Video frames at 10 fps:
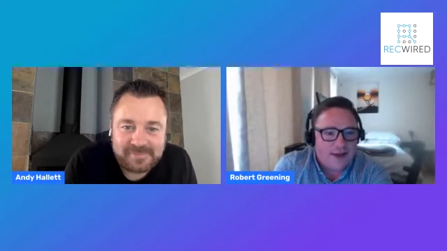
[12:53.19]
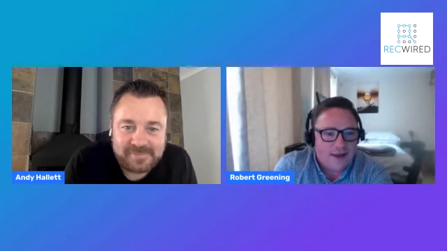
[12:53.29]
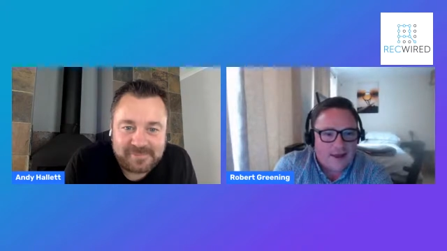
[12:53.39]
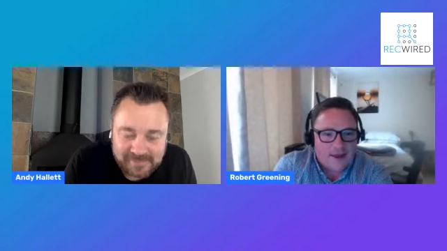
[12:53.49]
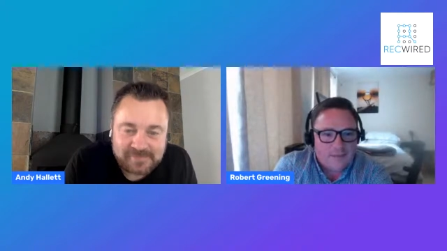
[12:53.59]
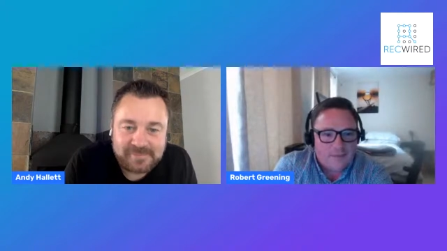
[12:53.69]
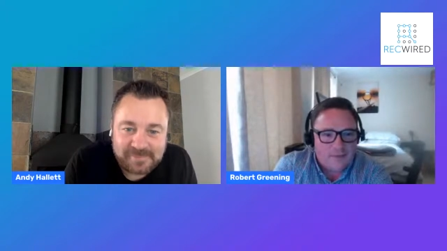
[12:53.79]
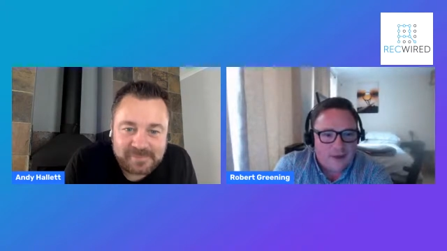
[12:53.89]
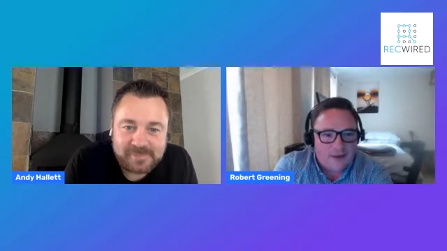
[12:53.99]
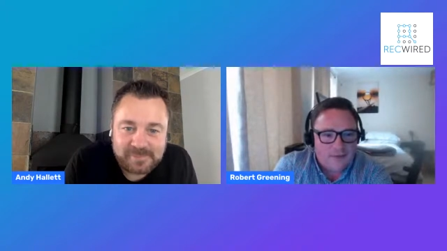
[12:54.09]
Speaker 1: Um,
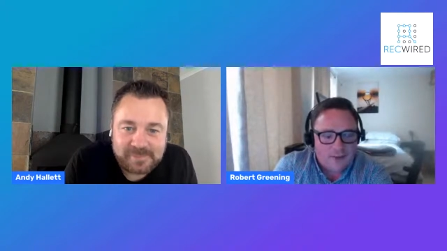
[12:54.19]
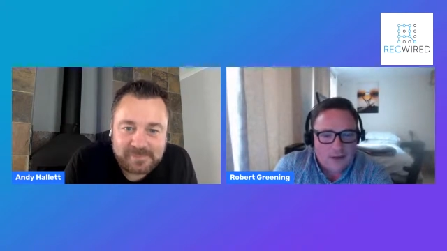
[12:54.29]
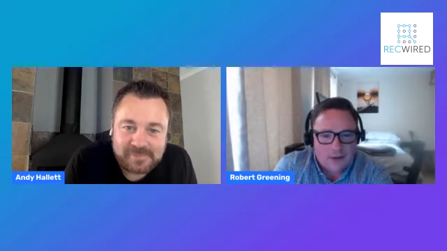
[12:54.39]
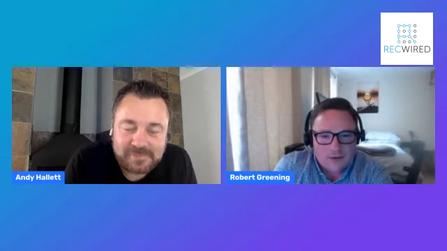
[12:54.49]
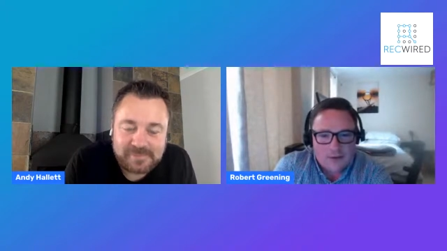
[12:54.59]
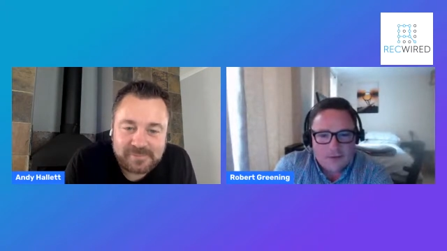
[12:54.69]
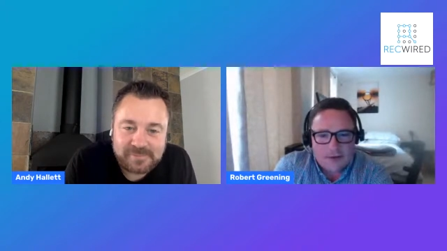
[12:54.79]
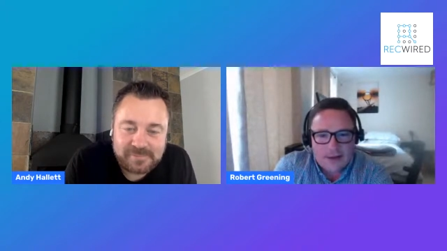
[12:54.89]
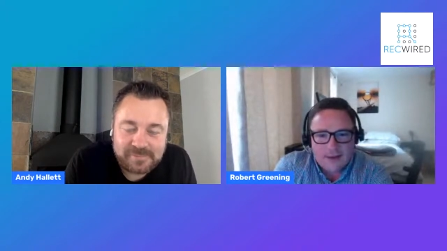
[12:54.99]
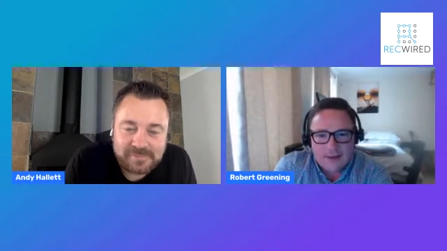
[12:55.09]
and if you can't do
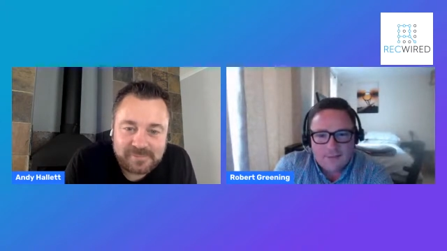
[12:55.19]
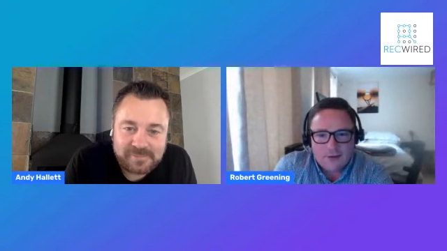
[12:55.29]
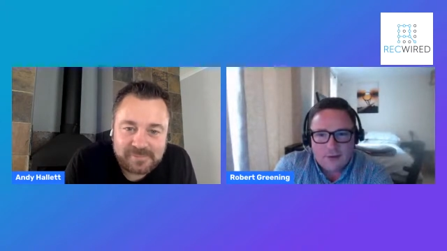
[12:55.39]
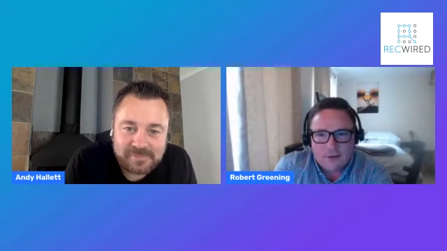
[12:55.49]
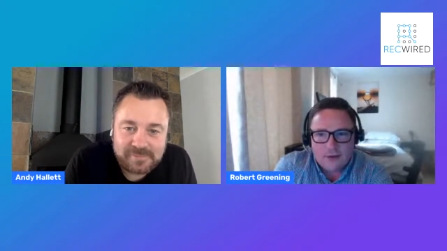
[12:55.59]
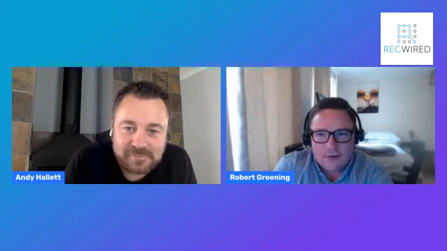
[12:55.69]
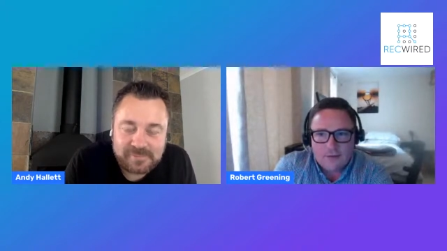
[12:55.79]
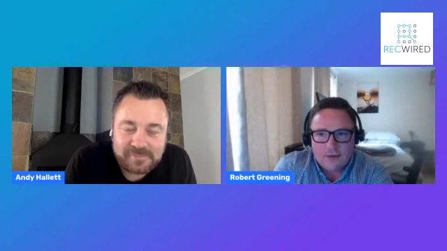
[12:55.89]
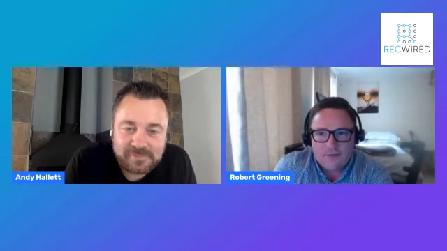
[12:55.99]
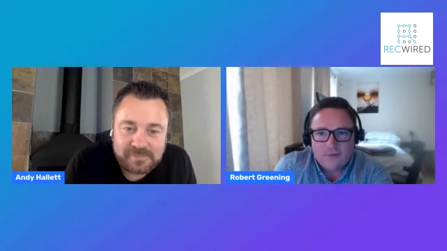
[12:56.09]
that, then you've got to, you know, you've
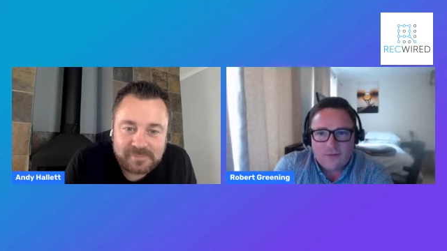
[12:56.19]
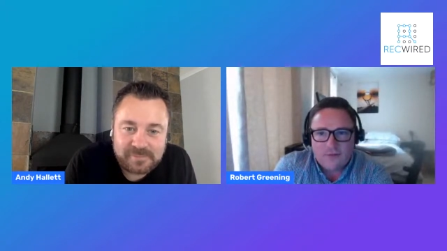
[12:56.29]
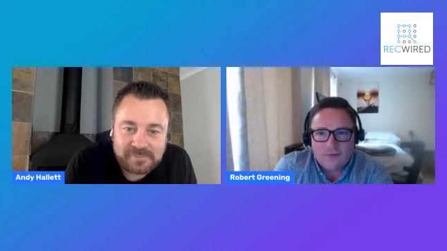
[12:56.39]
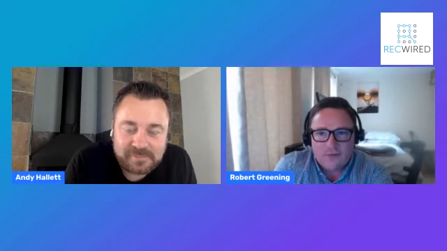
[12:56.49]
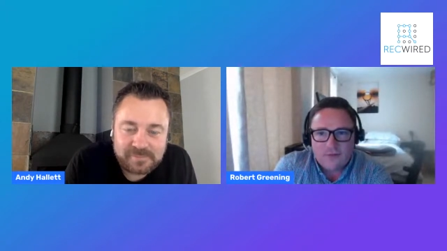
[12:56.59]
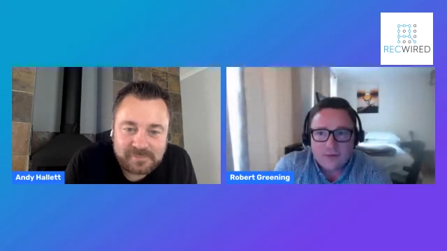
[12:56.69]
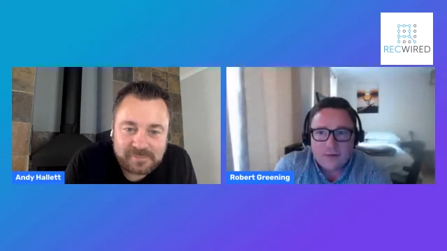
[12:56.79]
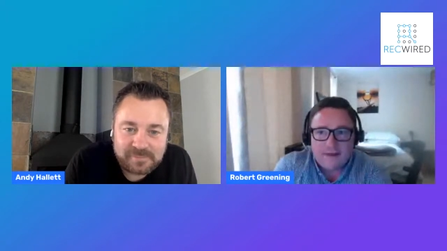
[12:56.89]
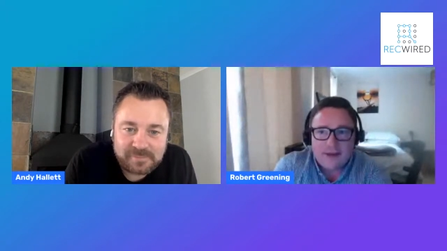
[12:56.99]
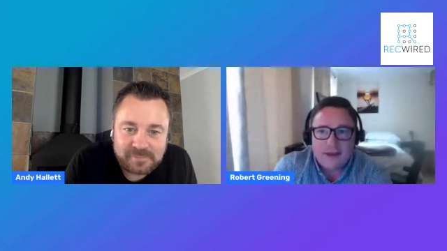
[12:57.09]
got to find a way to
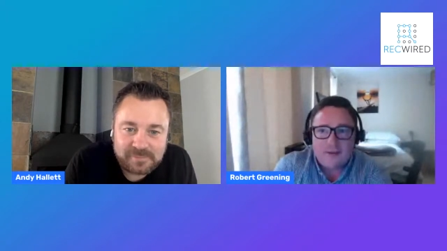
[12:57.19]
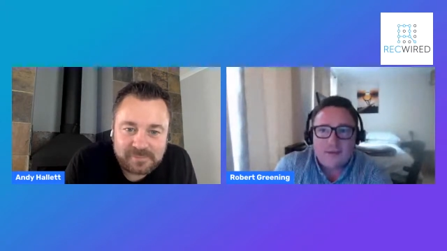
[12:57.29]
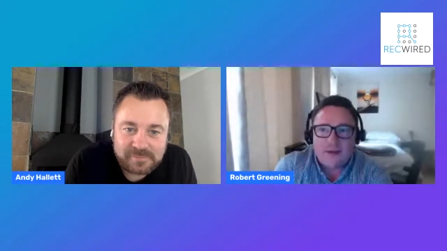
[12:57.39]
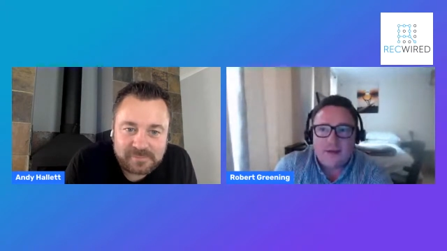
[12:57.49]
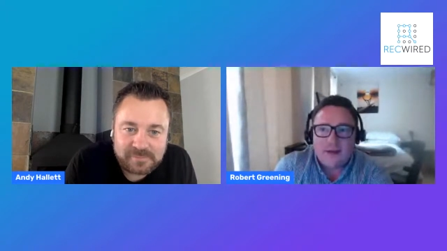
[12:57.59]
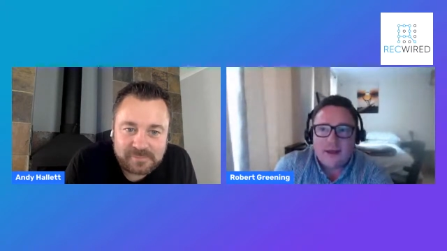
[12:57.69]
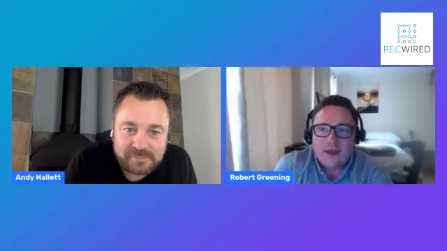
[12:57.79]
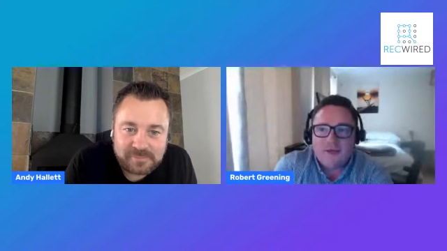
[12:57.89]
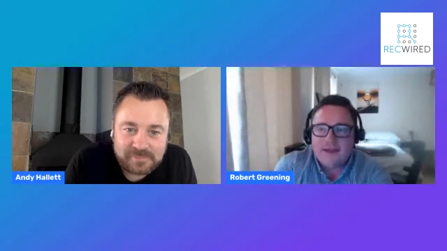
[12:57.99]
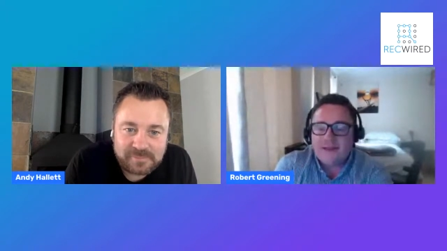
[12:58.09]
automating it. But
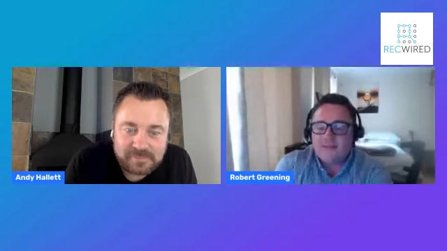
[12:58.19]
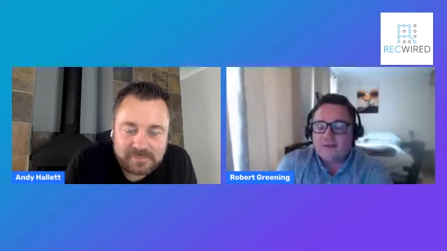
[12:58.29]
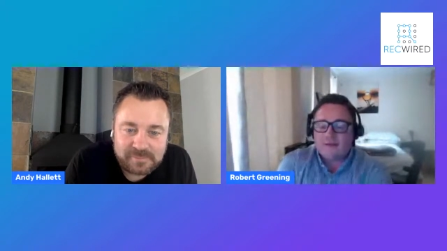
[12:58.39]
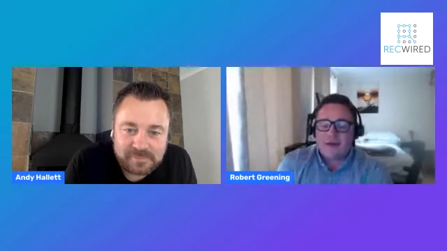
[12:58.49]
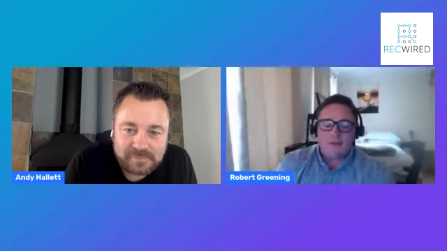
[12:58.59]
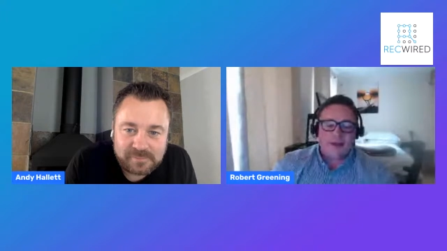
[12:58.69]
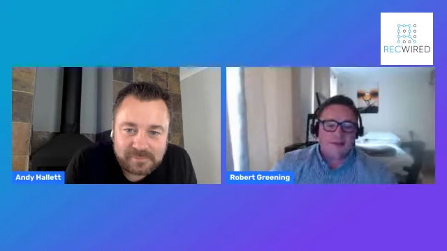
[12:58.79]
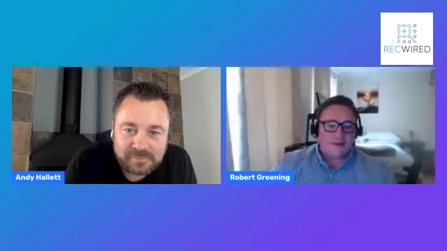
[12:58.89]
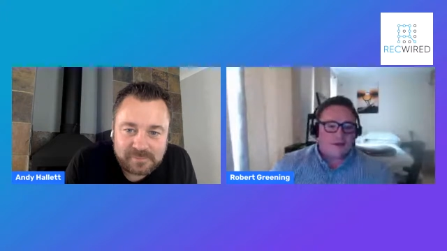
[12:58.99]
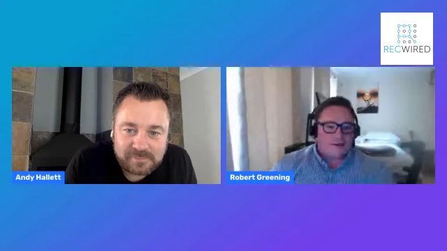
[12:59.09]
I mean, it's even just going back
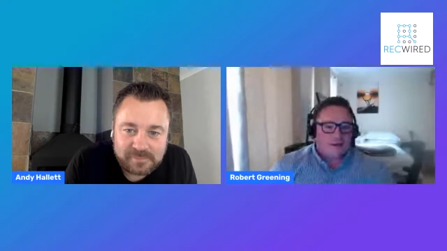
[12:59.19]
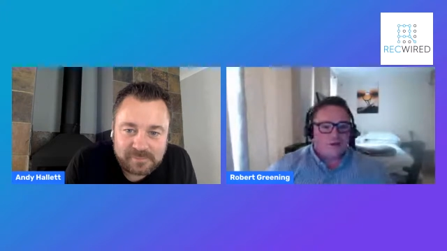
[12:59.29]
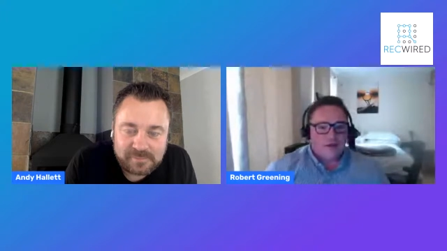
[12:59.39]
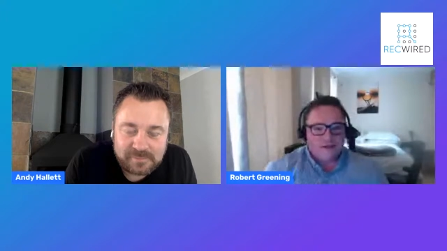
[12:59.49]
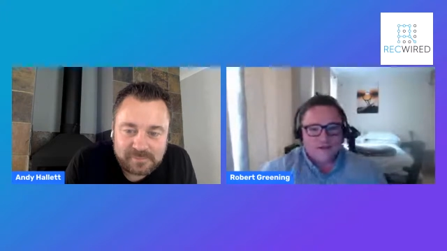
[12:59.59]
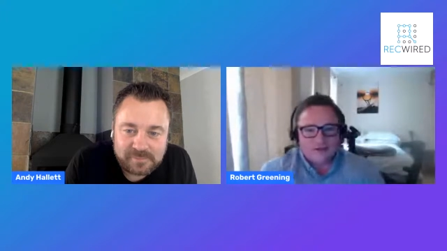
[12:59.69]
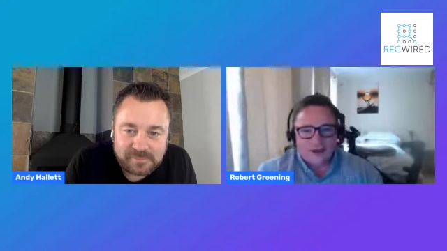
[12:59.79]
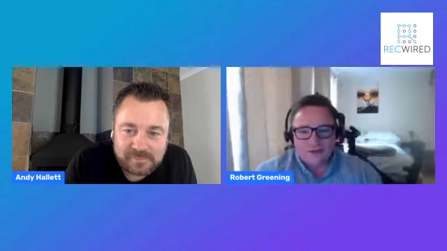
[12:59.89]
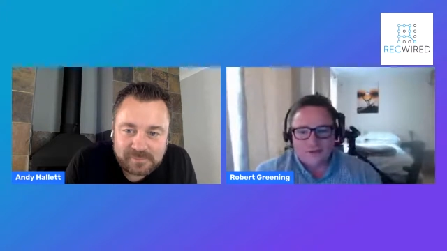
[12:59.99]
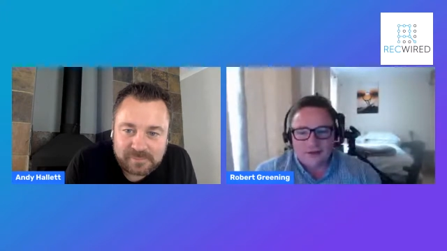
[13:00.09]
to, you know,
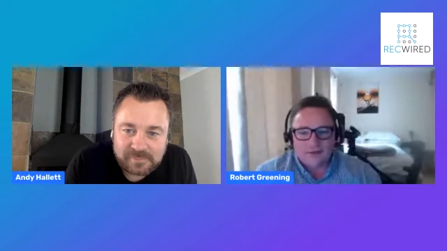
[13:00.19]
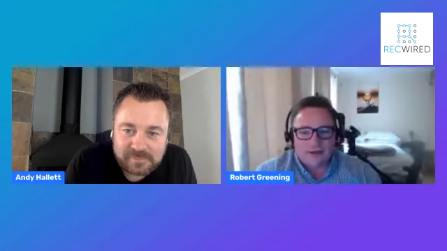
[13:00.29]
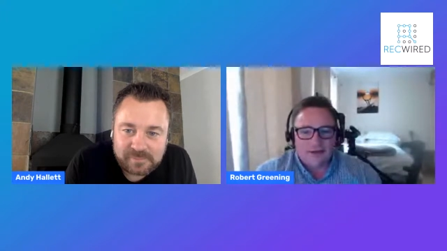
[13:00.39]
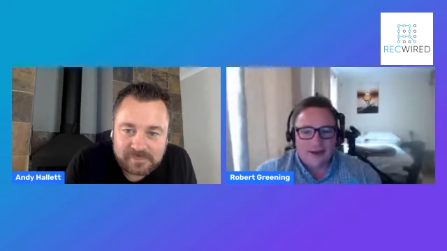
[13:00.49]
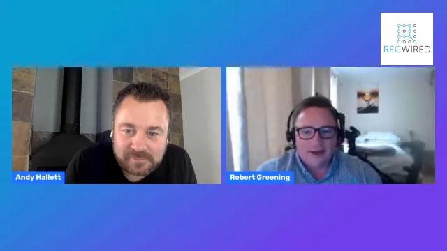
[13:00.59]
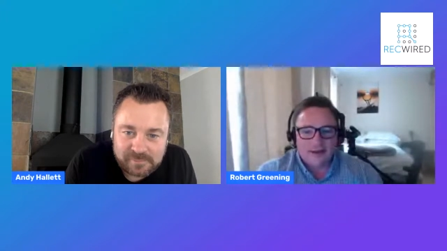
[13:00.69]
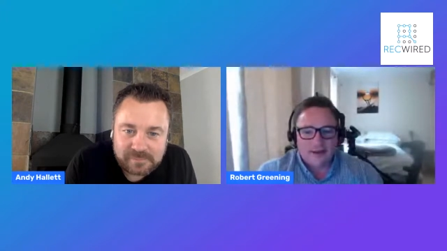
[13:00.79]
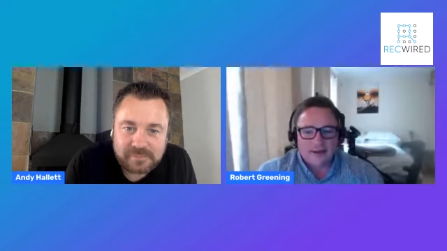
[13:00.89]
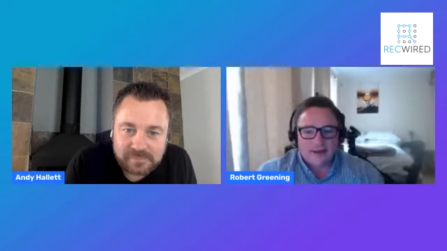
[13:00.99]
strategy and stuff like that.